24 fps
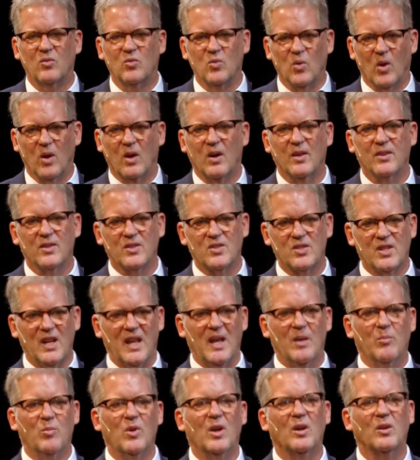draw the
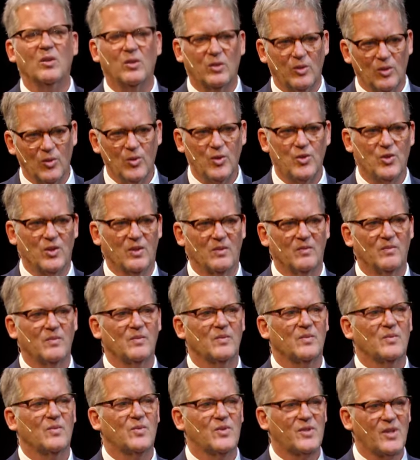same conclusion.
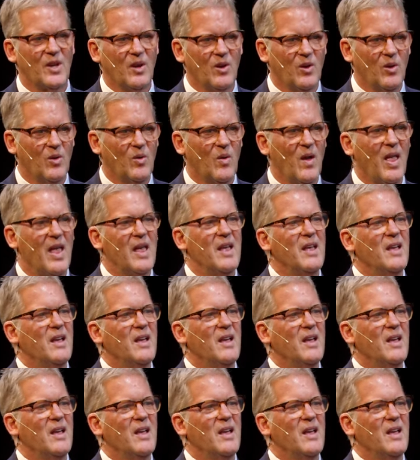So